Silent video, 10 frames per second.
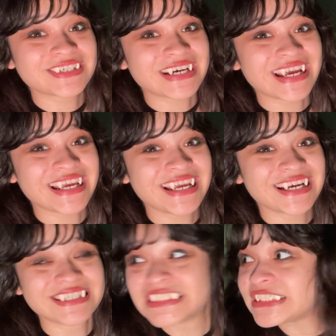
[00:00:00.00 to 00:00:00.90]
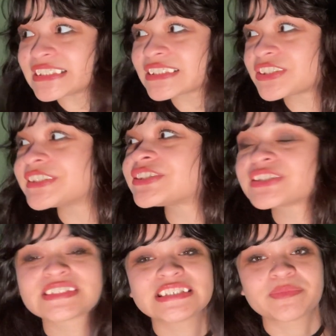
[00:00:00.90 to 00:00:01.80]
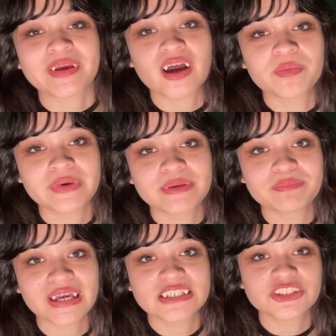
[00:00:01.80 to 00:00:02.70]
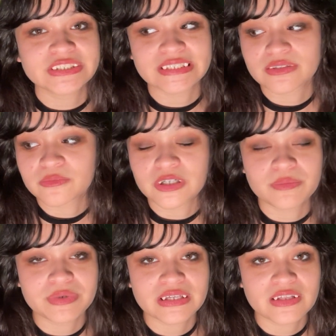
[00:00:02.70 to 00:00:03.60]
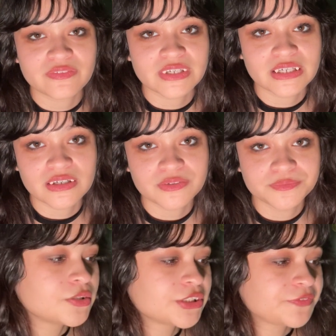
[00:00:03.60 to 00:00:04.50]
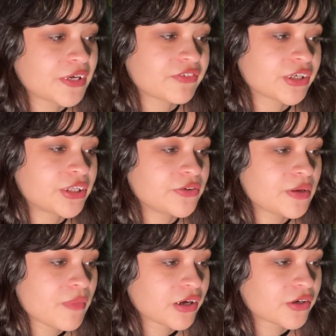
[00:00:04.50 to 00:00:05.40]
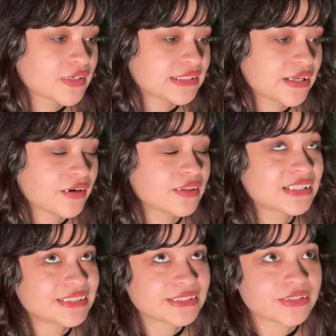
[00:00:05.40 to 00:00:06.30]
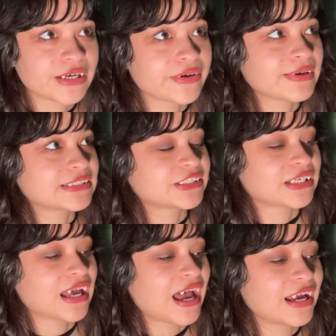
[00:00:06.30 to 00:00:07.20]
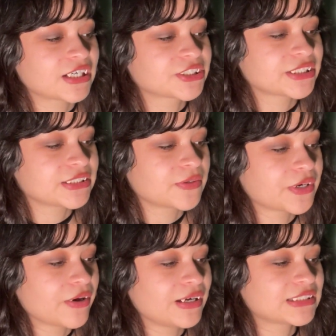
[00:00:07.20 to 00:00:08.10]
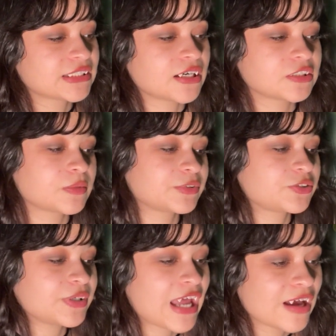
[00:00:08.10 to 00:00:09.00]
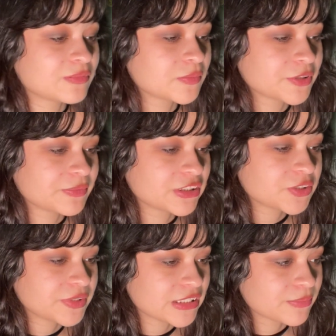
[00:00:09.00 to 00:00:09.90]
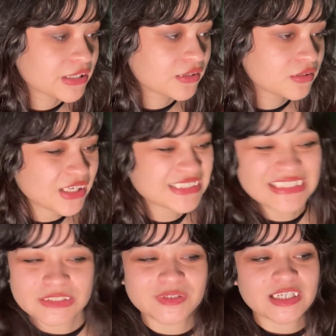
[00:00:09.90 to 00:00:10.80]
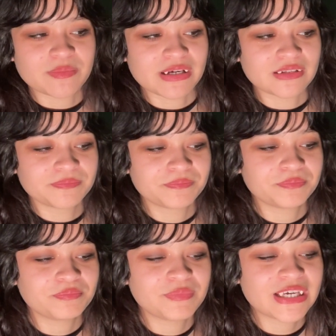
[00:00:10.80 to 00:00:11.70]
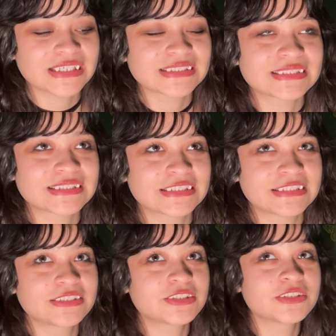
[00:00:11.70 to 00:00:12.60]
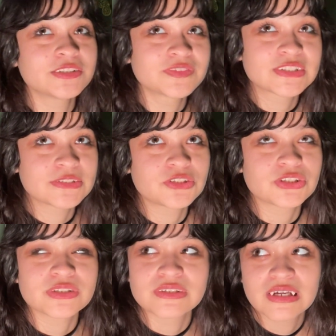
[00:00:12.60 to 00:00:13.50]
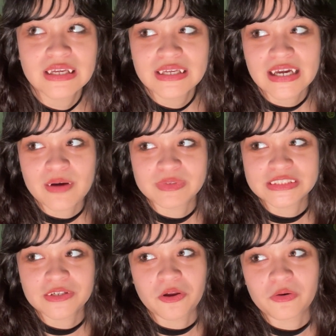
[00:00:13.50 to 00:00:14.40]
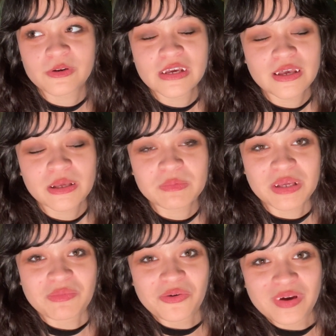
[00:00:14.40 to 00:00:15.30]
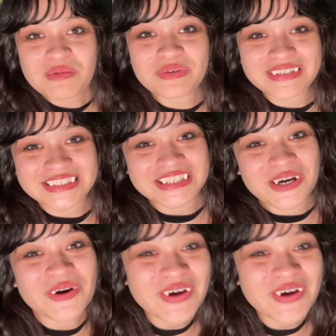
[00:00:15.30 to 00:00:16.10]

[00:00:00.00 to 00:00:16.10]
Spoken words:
right here. She's just sleeping on my bed. She didn't want to be in the video. is your favorite cutie mark crusader? This is a great question. I actually don't know. It's a toss-up between Apple Bloom and Sweetie Belle. I'll say Sweetie Belle because the Sisterhood Social episode made me weep. So,